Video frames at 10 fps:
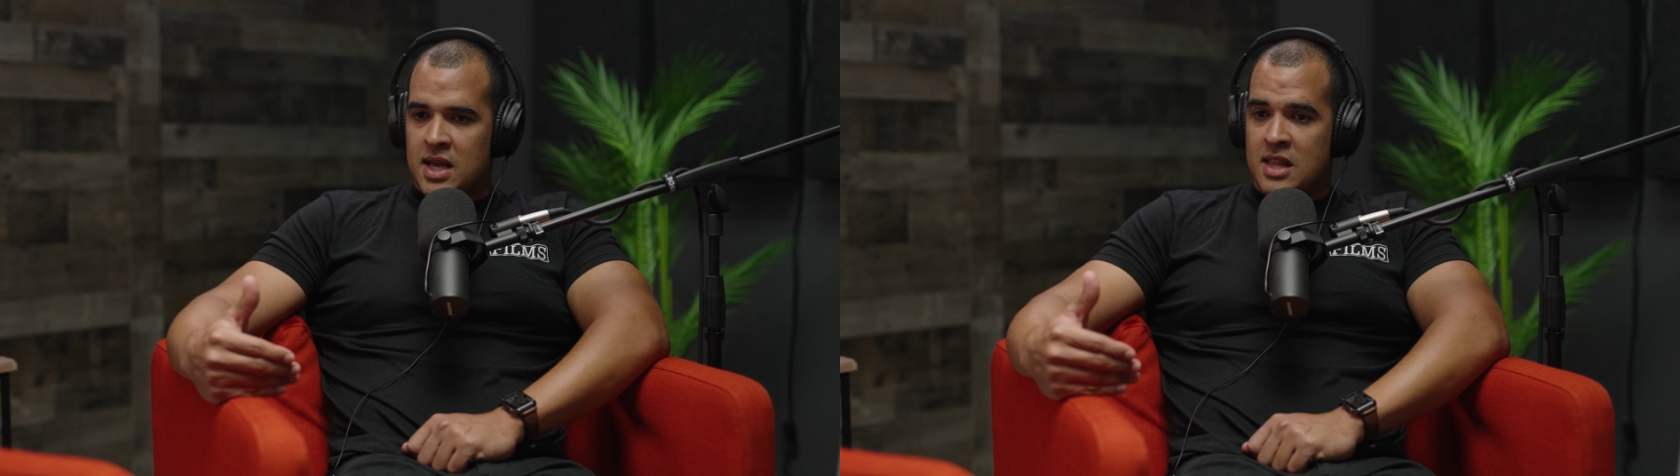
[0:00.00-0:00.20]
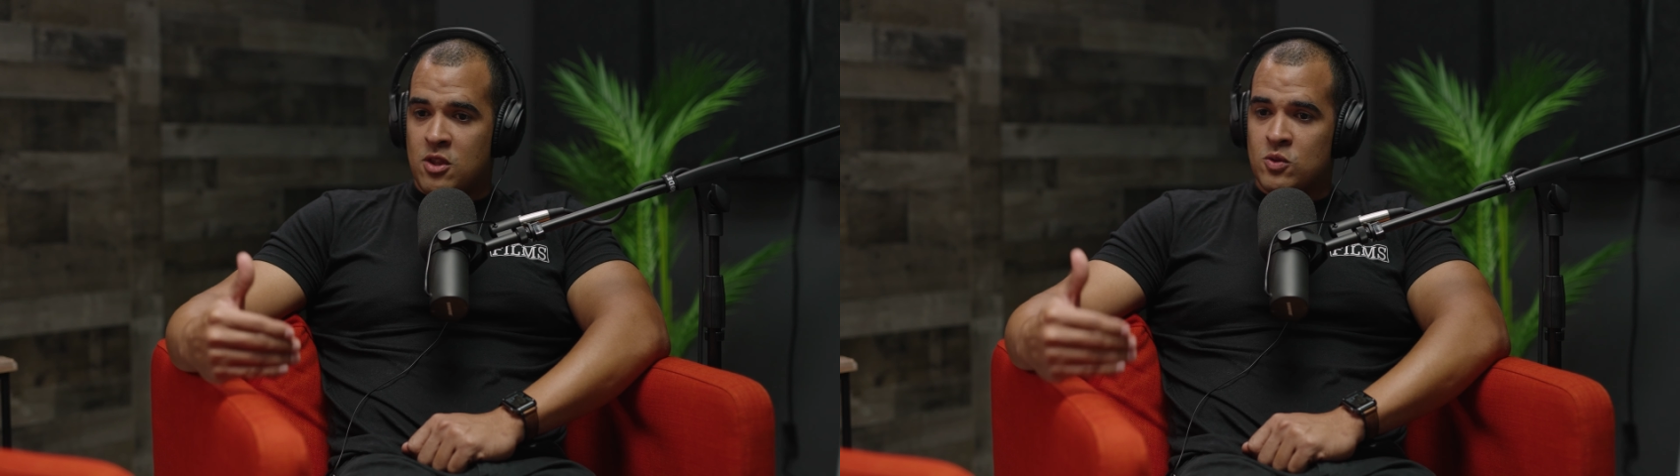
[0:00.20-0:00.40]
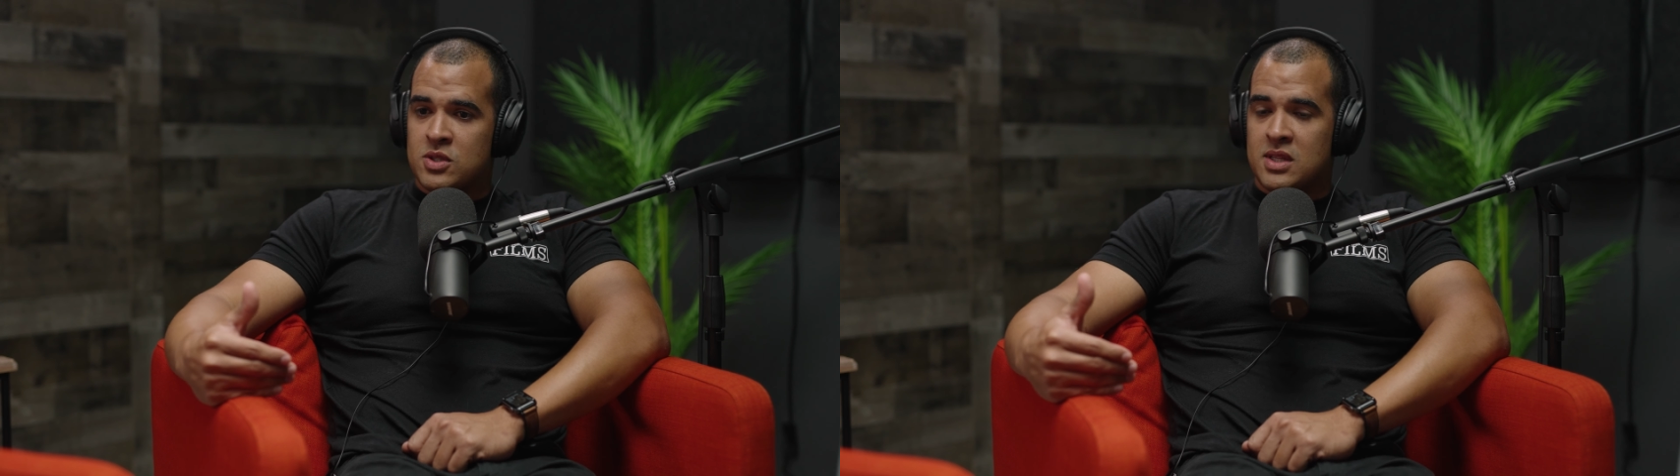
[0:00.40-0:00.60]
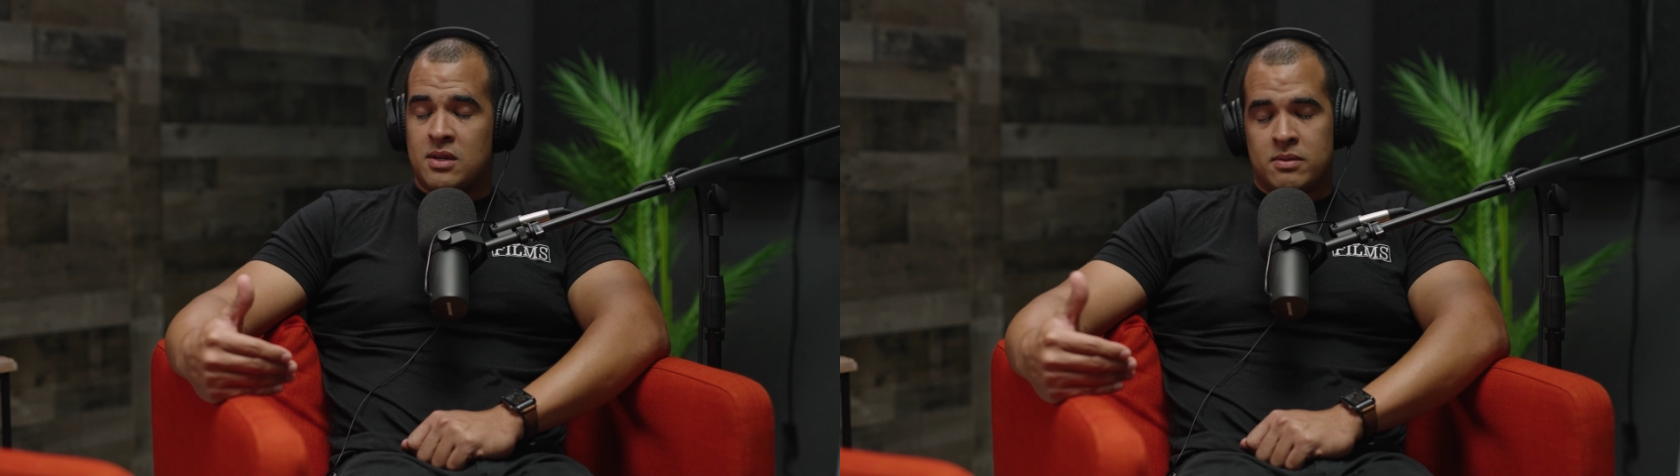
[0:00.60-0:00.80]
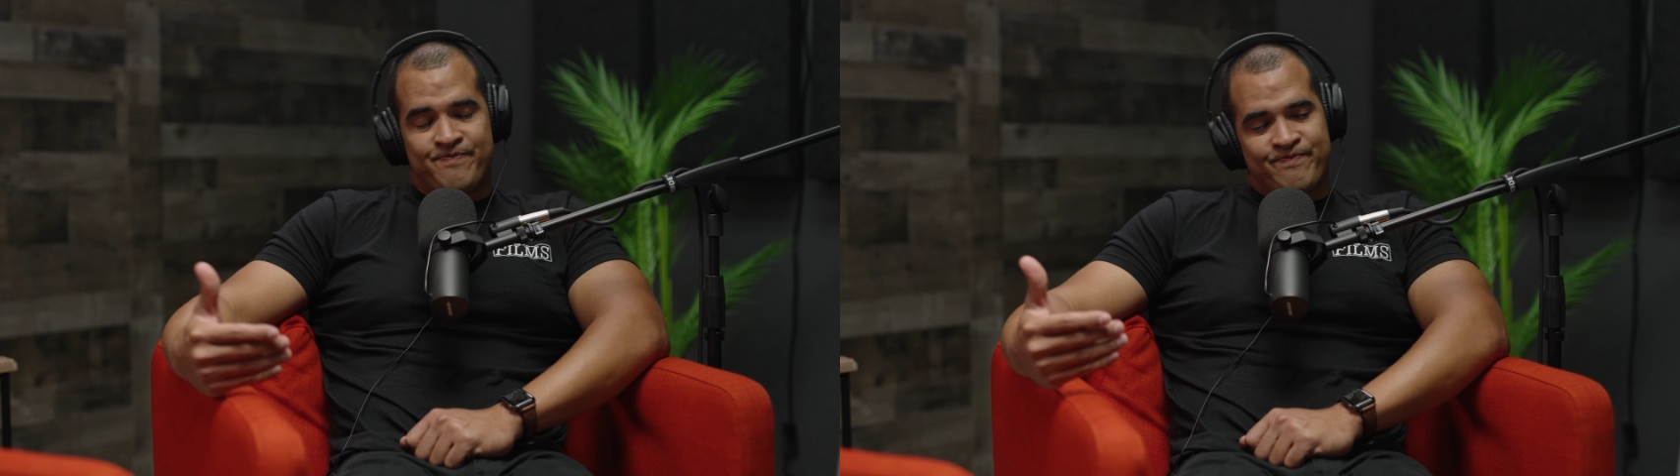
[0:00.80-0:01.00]
and those,
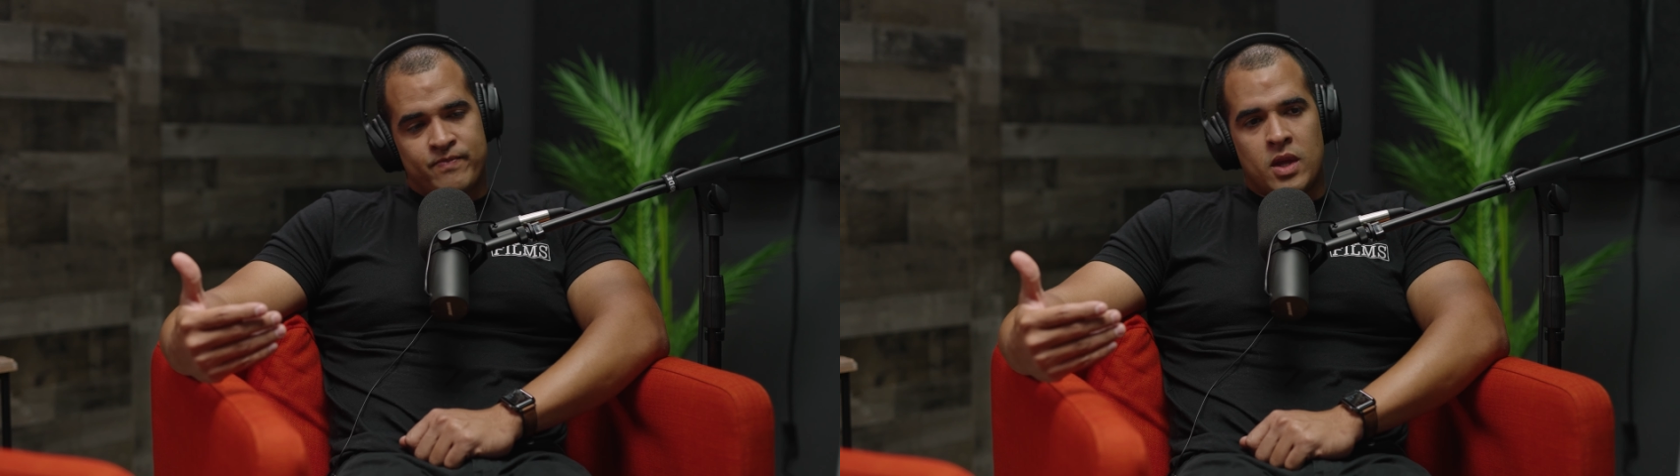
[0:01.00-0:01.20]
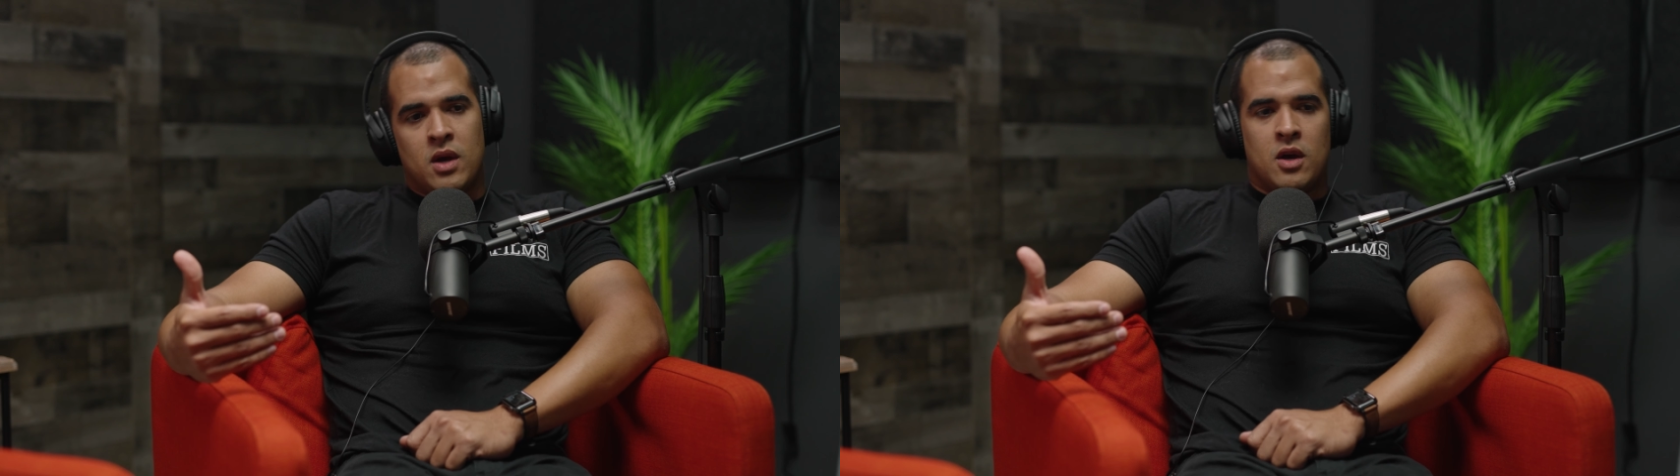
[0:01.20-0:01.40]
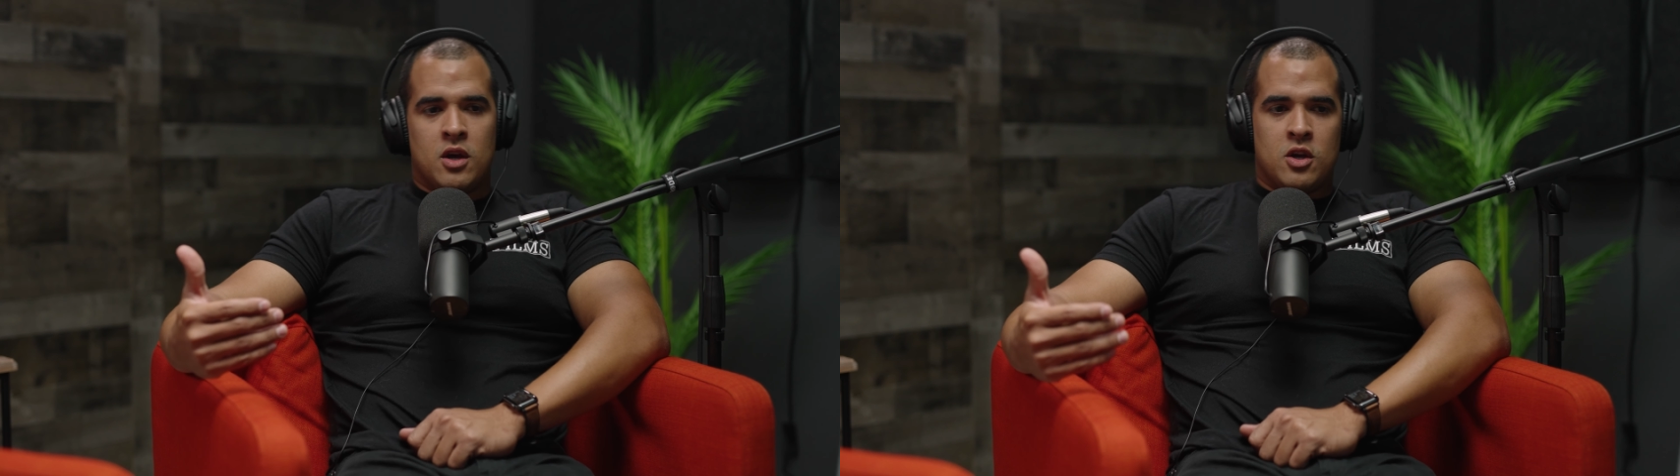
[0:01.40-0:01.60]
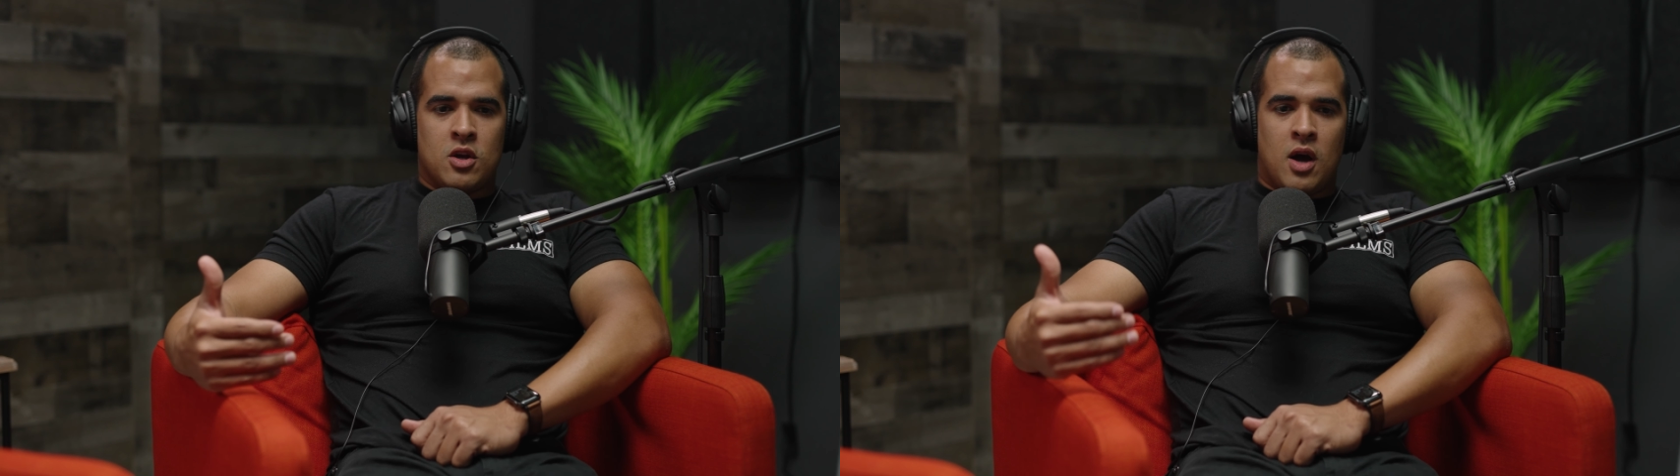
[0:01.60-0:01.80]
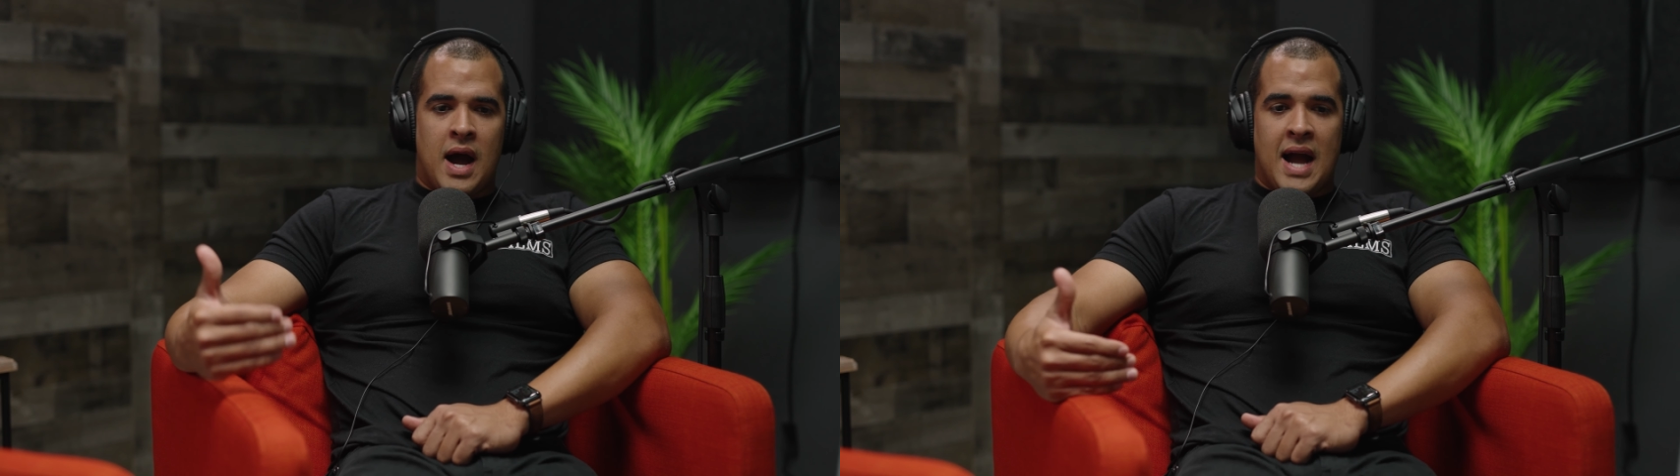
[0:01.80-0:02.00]

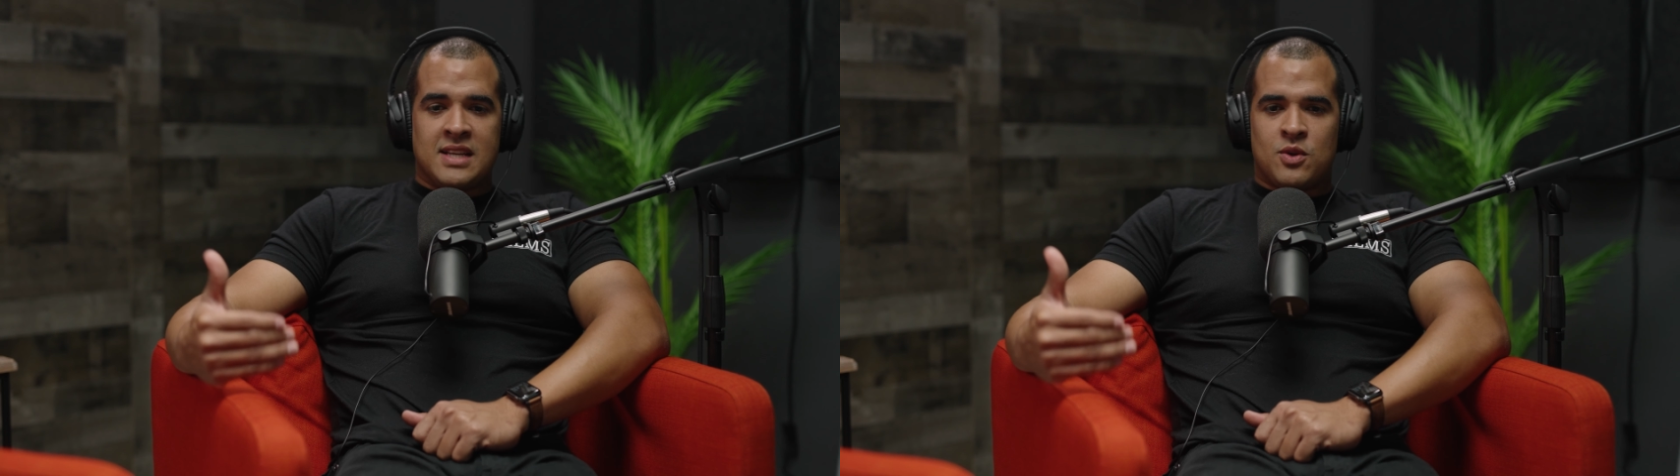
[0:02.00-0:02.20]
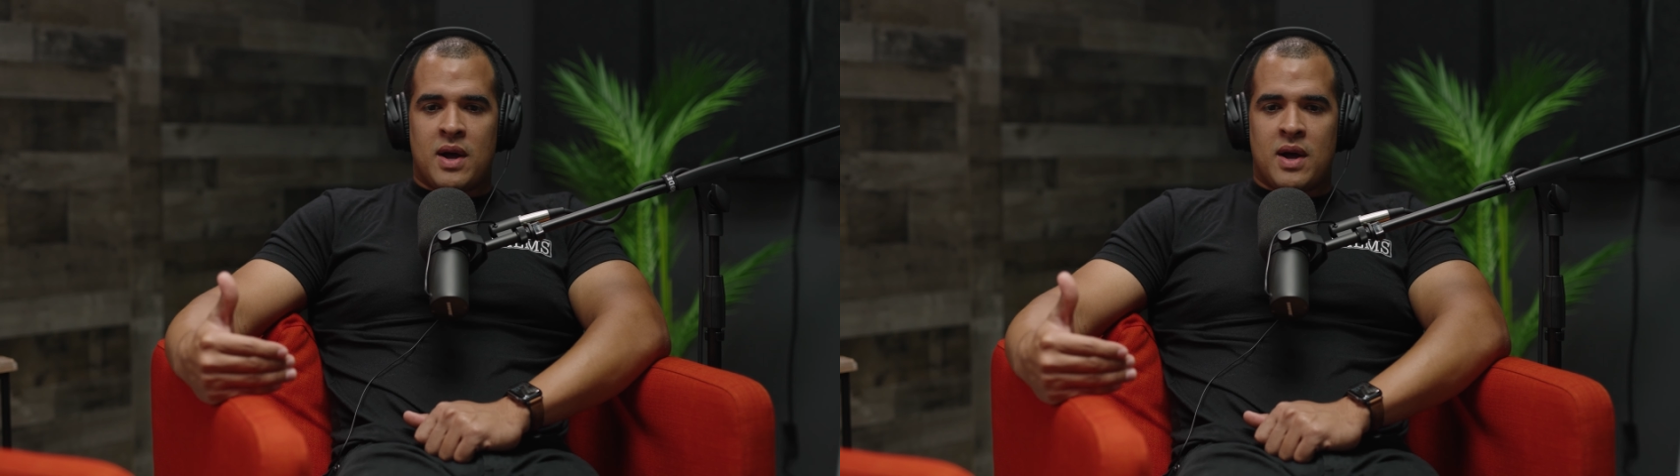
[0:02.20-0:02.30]
I still